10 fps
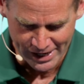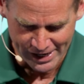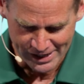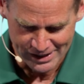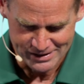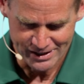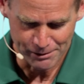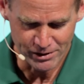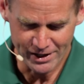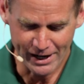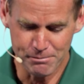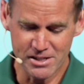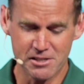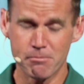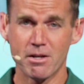and but I
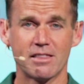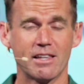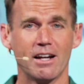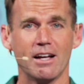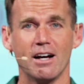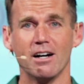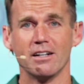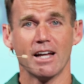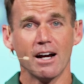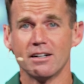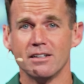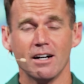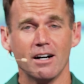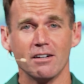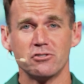must admit that, uh, yeah,
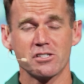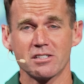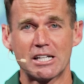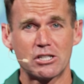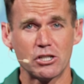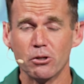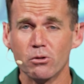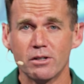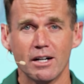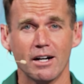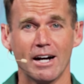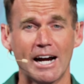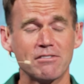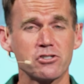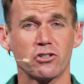uh, just like you, uh,
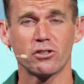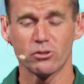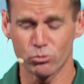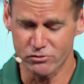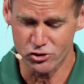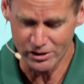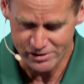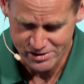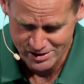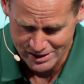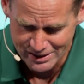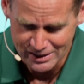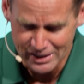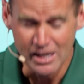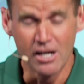I've struggled with
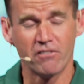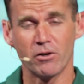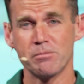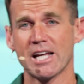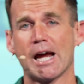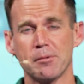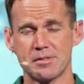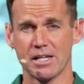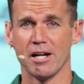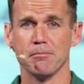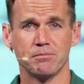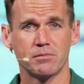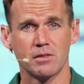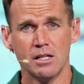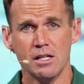jealousy from time to
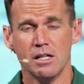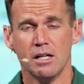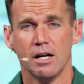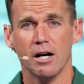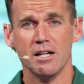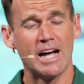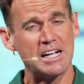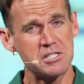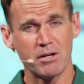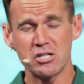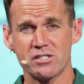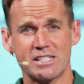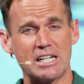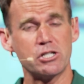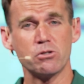time. Uh, not as much
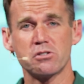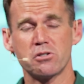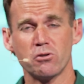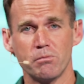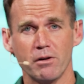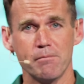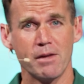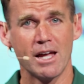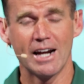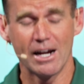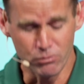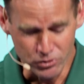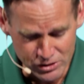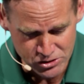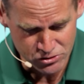as I used to, but man, I
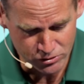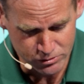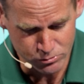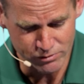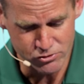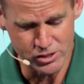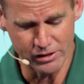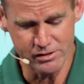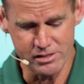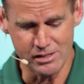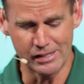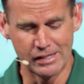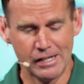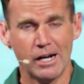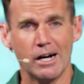really struggled with
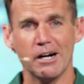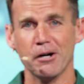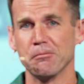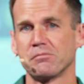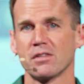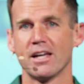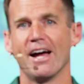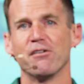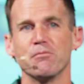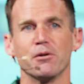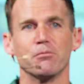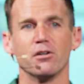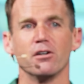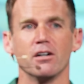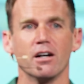jealousy. Um, I
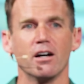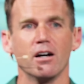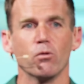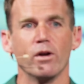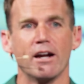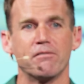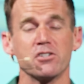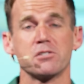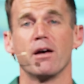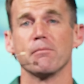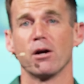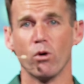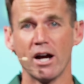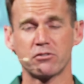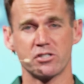remember uh, when I first met my
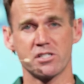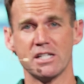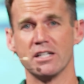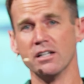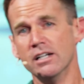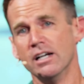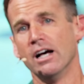wife, Christina,